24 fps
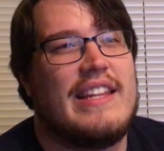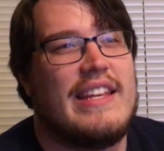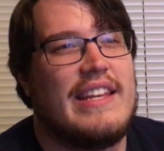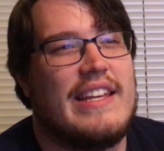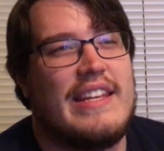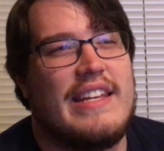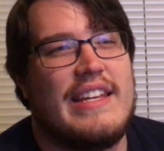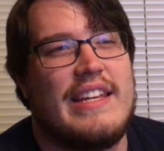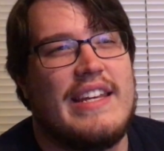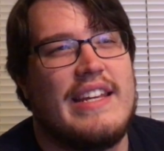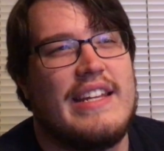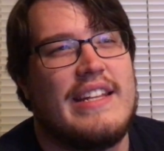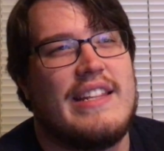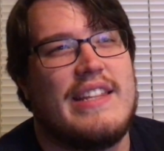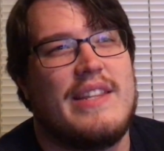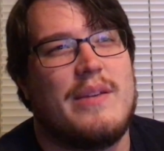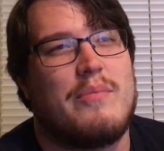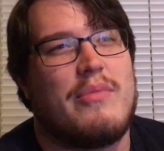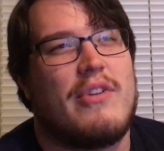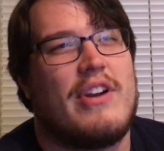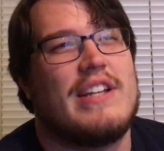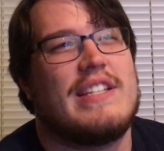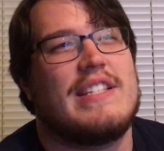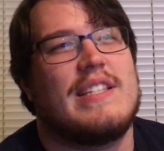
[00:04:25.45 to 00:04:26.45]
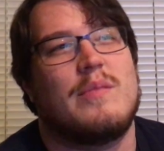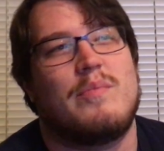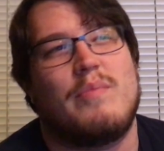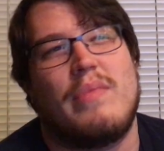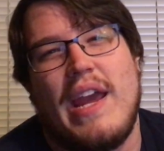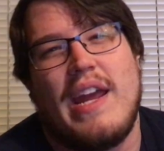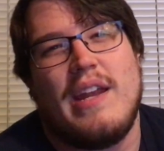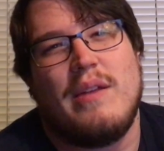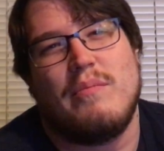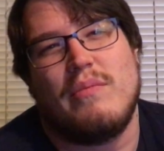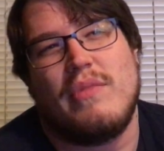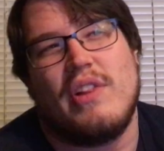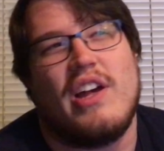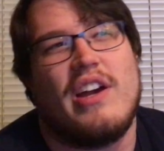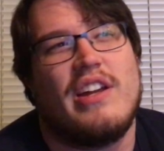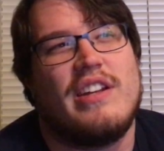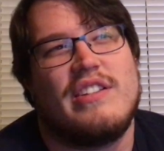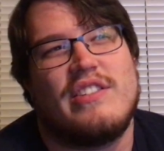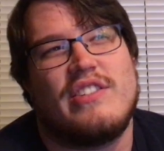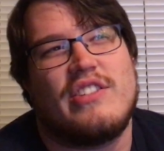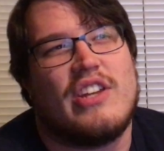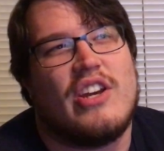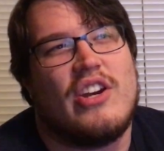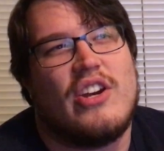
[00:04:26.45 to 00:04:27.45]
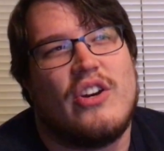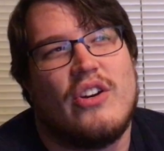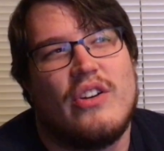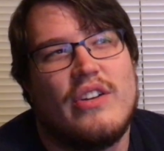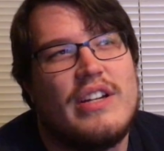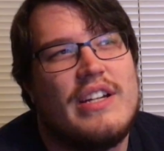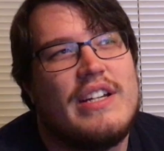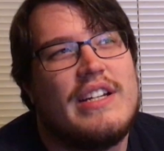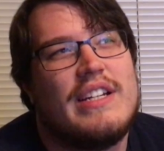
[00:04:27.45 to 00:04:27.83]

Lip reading: the price is paid in blood, so